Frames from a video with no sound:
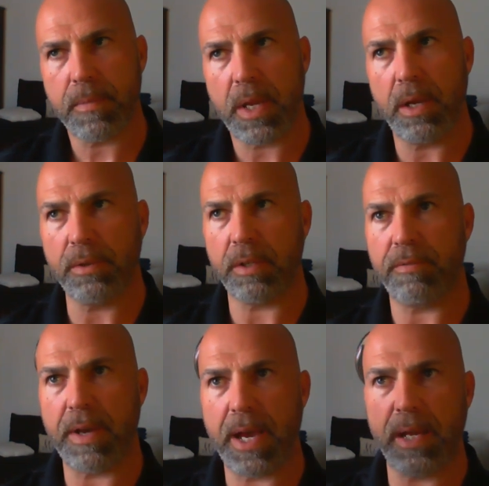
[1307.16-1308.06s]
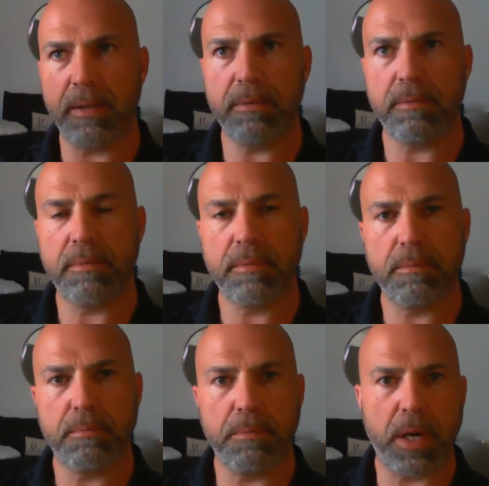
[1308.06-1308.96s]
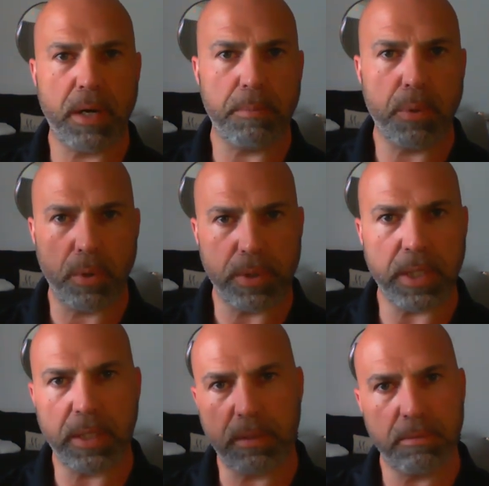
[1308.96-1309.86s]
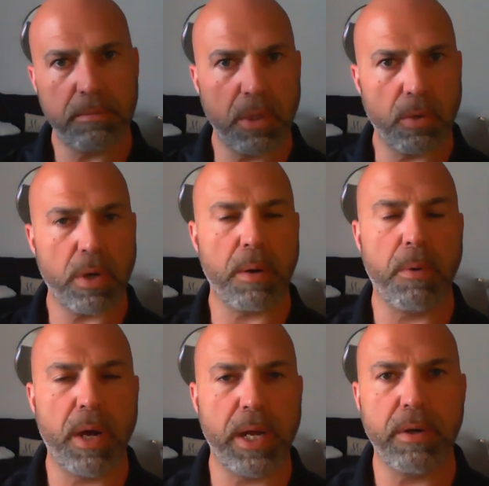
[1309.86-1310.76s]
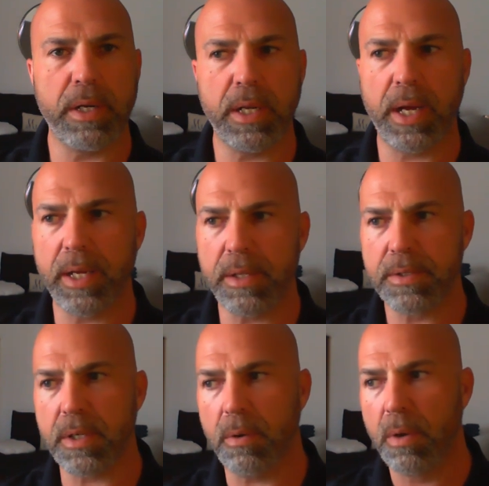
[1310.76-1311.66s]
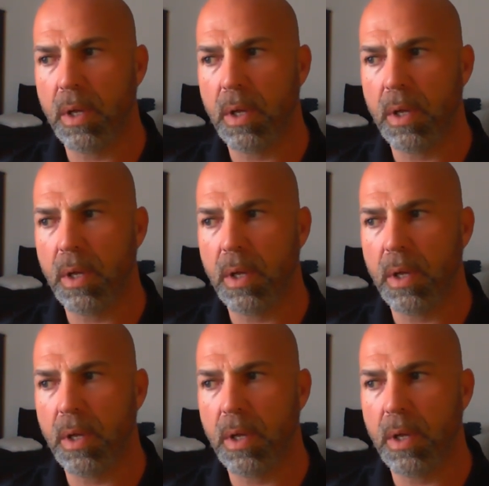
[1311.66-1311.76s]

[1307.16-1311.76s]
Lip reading: healthy fat, moderate protein, low carbohydrate diet. So